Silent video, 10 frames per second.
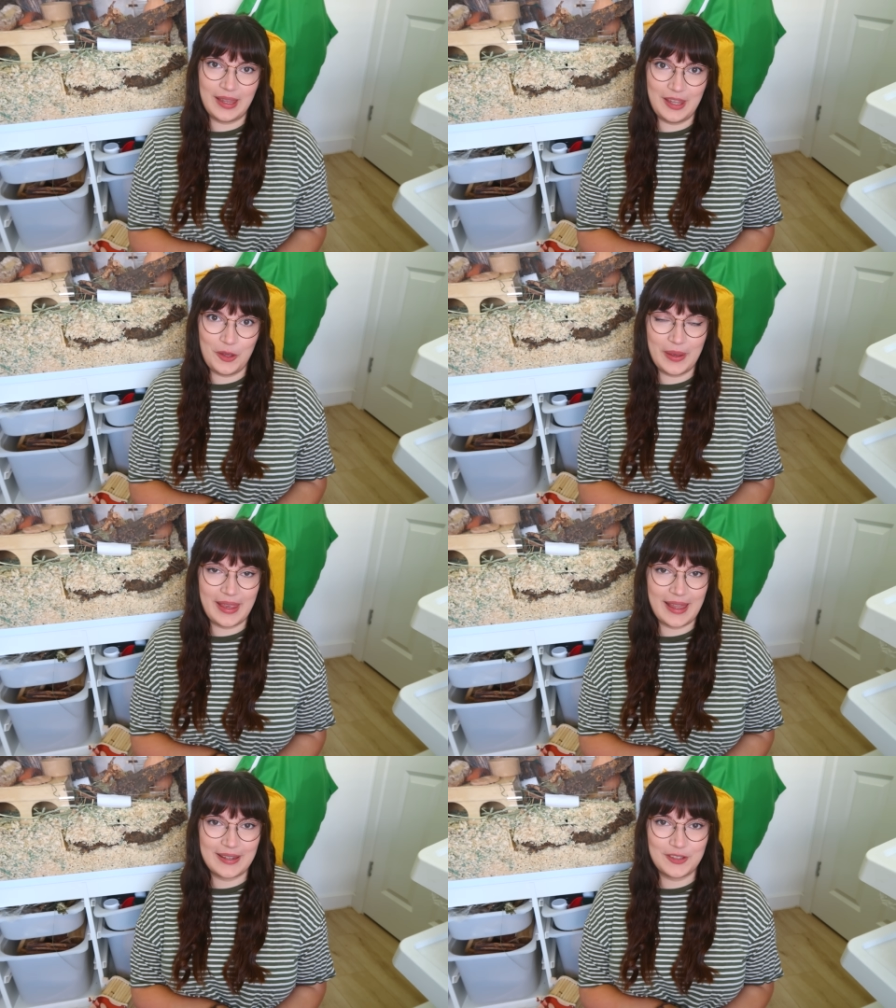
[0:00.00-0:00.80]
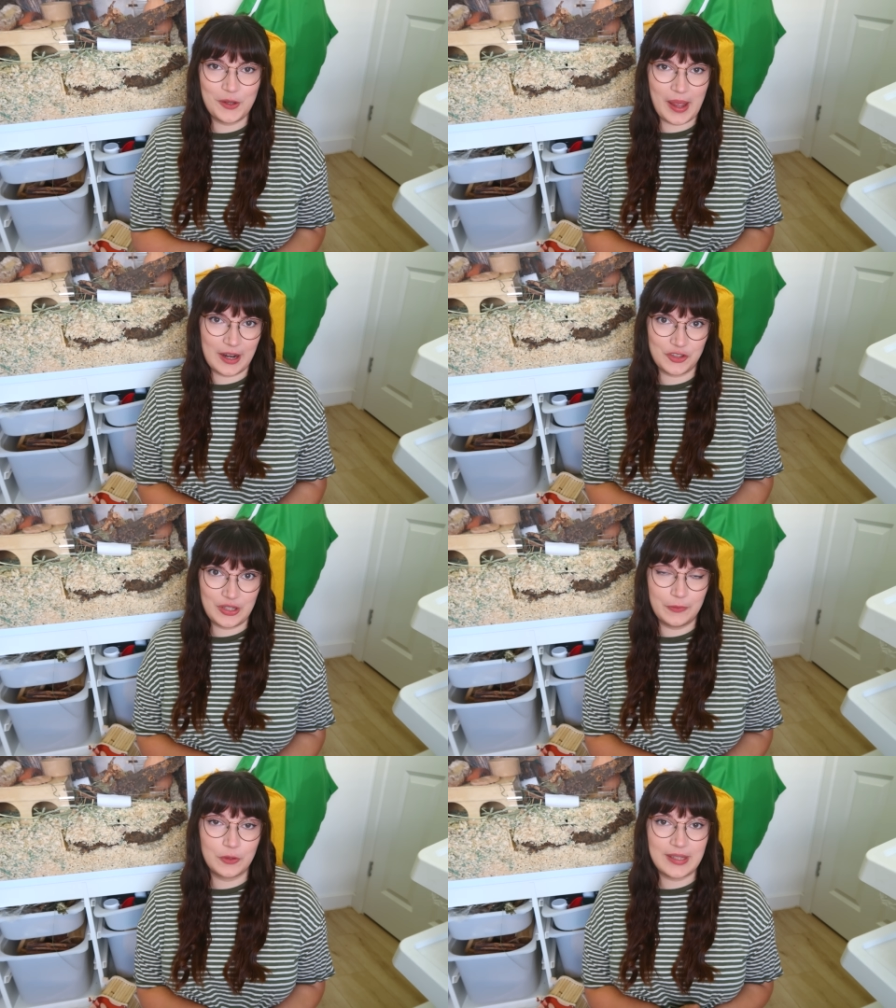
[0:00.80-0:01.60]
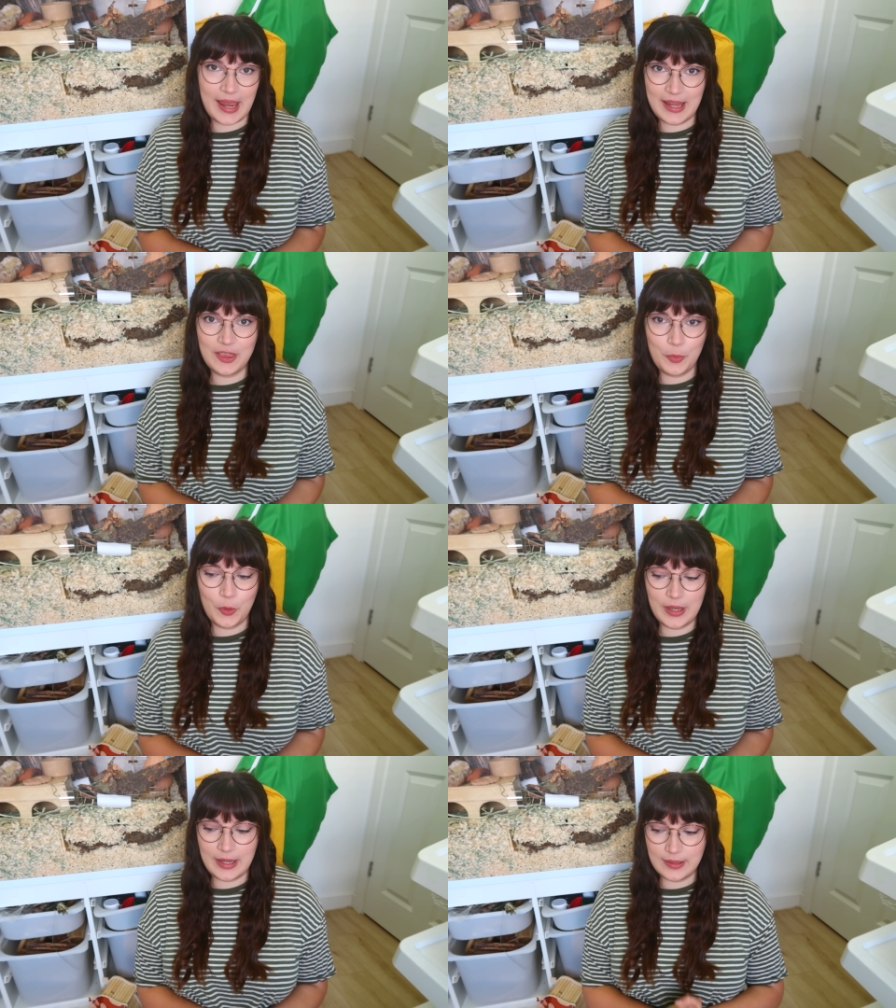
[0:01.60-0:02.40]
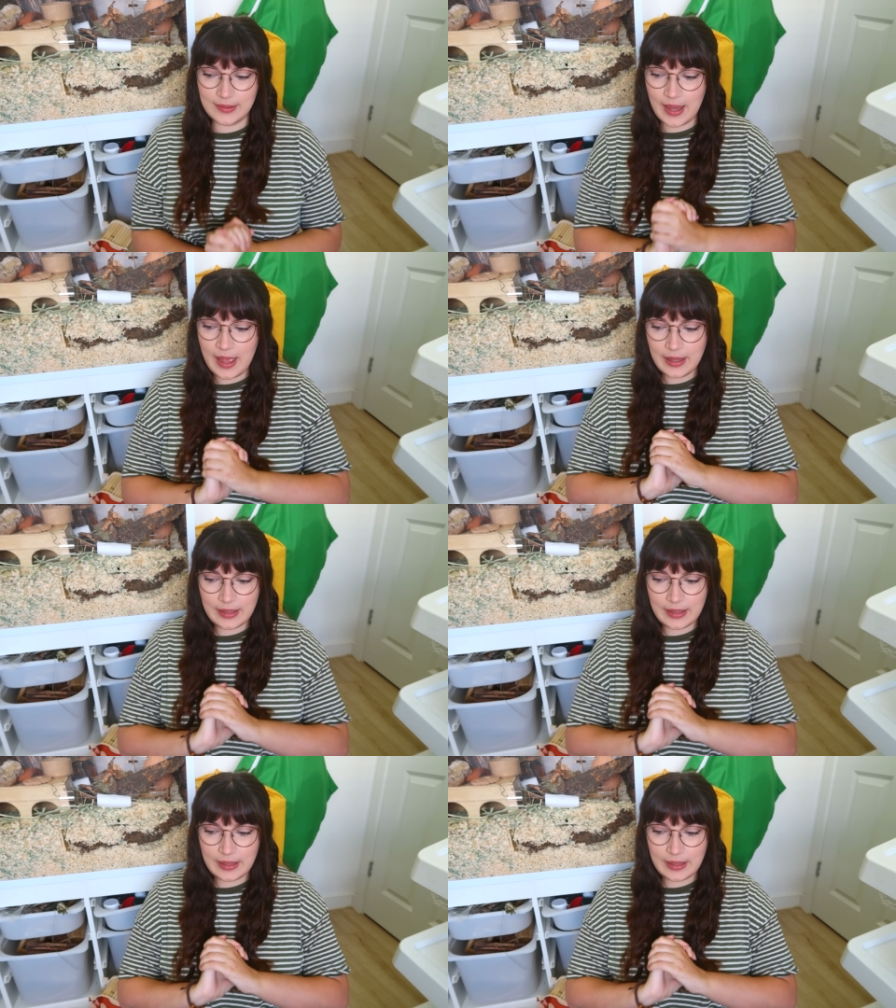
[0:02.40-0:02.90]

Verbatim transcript: thank you again to Ashley for taking the boys,